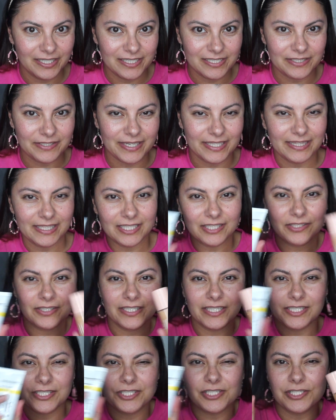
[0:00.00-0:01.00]
So I think you
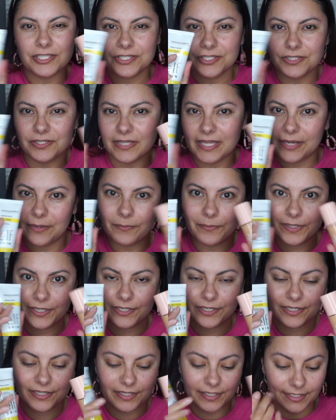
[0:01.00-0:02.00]
can just do like one
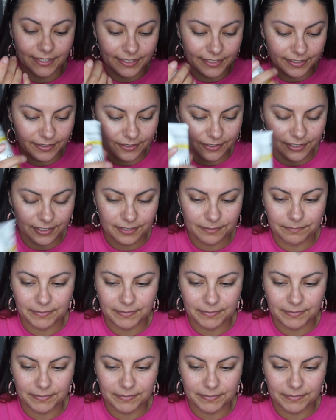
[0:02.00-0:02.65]
or the other,